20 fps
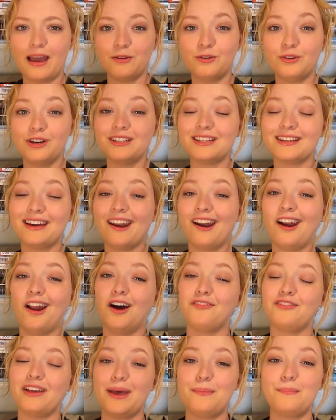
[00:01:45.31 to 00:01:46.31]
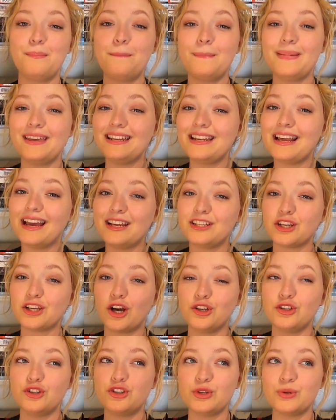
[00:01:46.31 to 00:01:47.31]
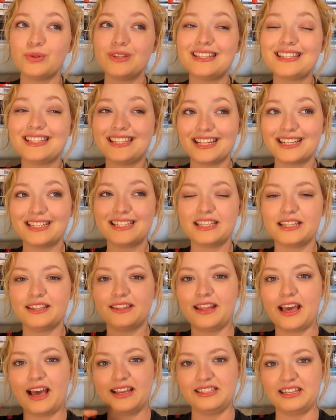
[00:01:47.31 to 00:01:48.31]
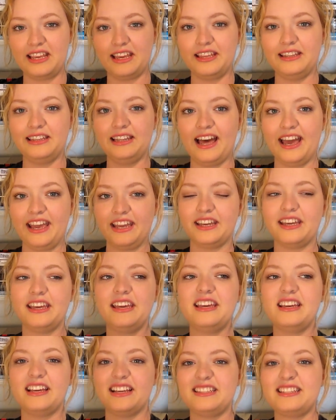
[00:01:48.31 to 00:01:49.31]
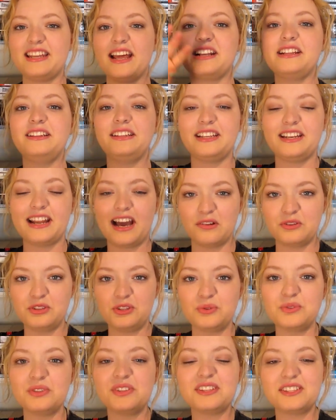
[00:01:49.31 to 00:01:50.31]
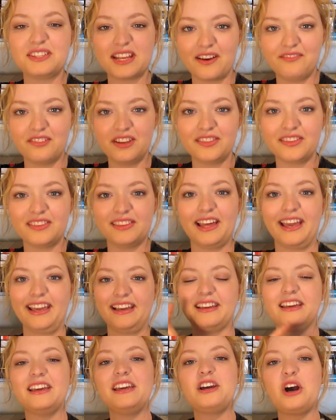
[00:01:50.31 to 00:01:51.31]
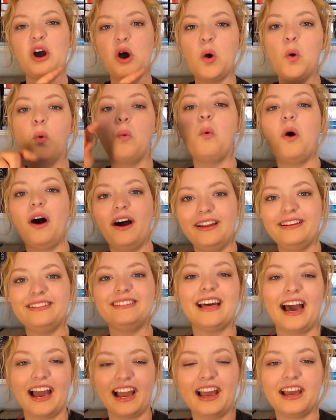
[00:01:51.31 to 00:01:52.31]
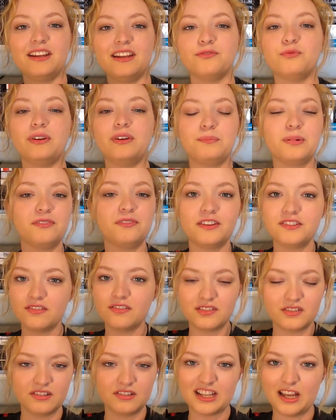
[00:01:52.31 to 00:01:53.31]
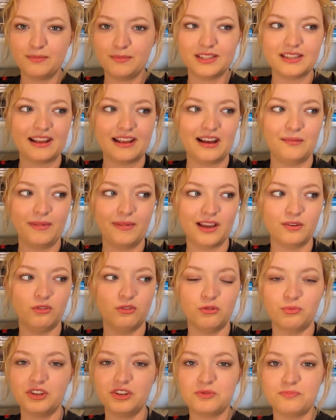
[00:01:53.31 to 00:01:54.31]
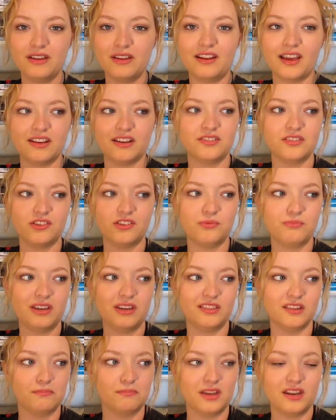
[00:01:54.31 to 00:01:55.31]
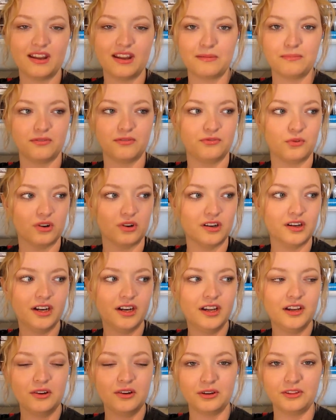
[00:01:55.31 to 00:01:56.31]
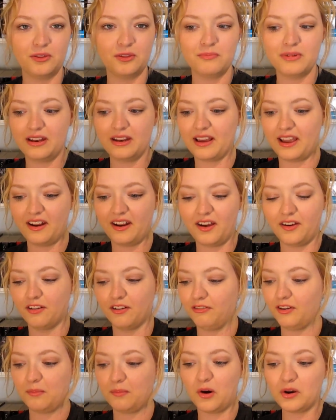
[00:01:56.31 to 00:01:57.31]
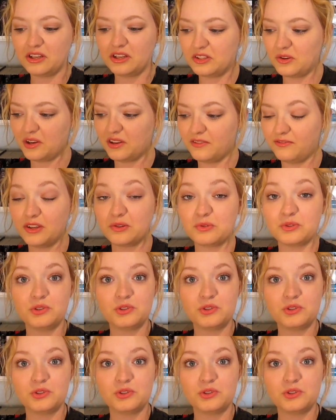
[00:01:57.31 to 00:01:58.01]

I'm going to cut it off at midnight on June 6th, as in like, it's technically now June 7th, like a one, that kind of, when professors don't tell me that, I'm like, well, which midnight do you mean? The midnight before or the midnight of? I'm always so confused.